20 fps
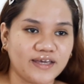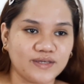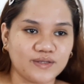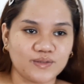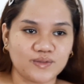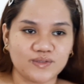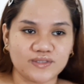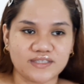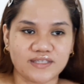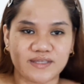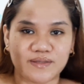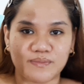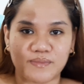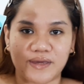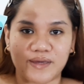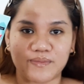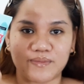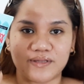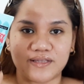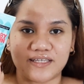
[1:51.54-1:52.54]
use the
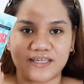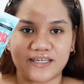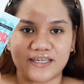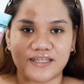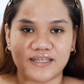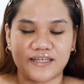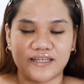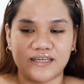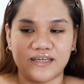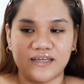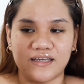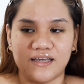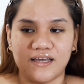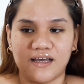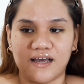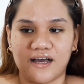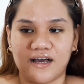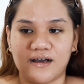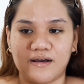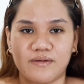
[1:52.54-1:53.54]
Maybelline
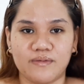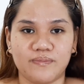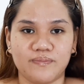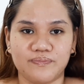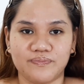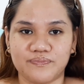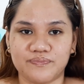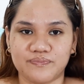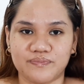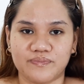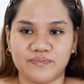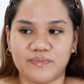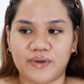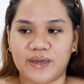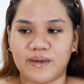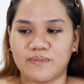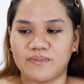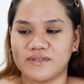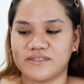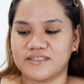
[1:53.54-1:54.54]

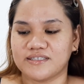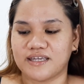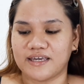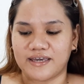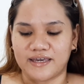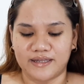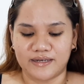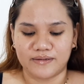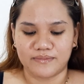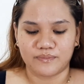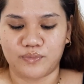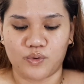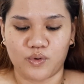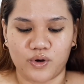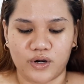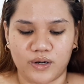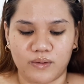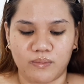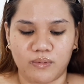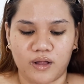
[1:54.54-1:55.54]
baby skin
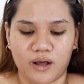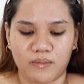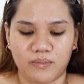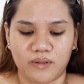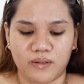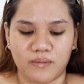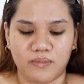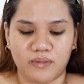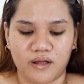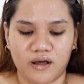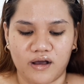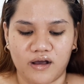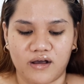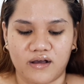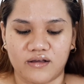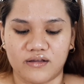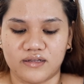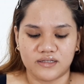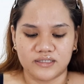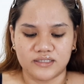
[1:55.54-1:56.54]
or blah blah blah.
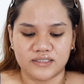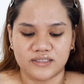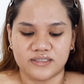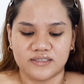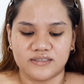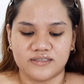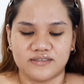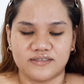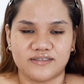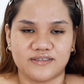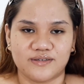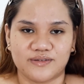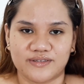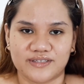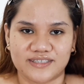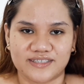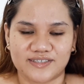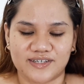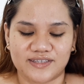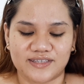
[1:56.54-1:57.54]
No,
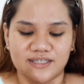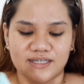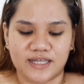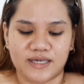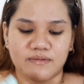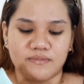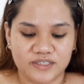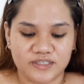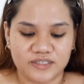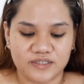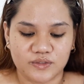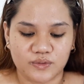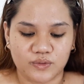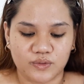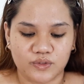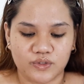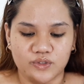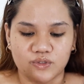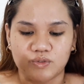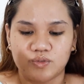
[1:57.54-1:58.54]
it's not the name. So
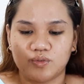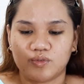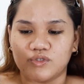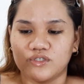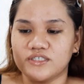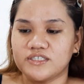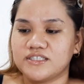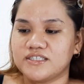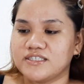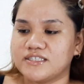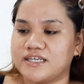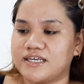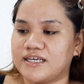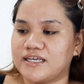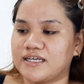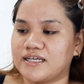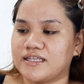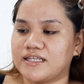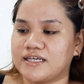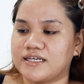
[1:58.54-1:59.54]
you just
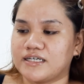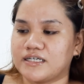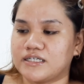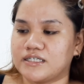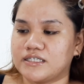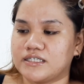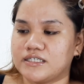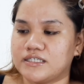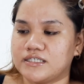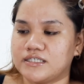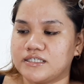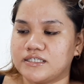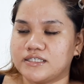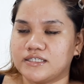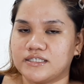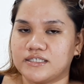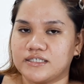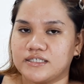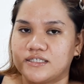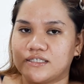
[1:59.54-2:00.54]
take like a
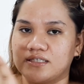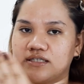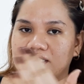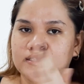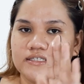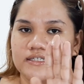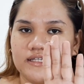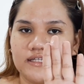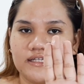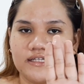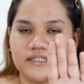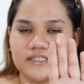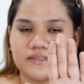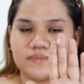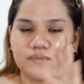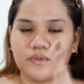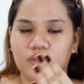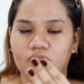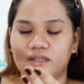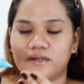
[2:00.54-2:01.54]

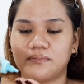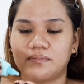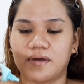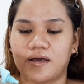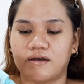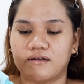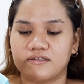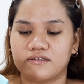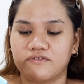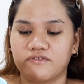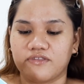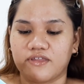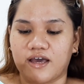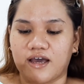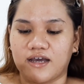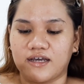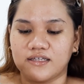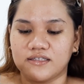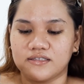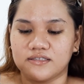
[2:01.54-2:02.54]
small amount of
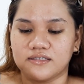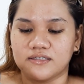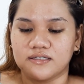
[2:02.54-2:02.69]
that